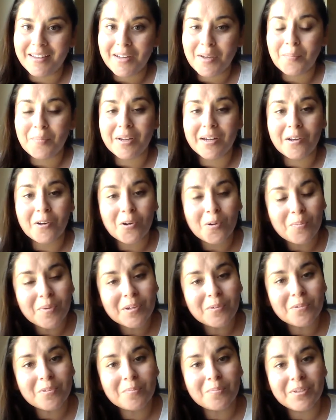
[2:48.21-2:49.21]
but I hope it
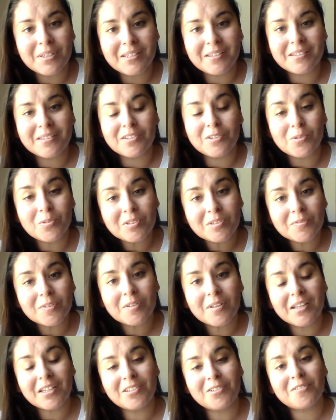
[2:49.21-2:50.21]
will be useful
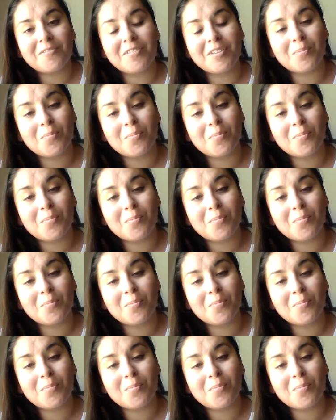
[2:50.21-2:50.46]
and you'll feel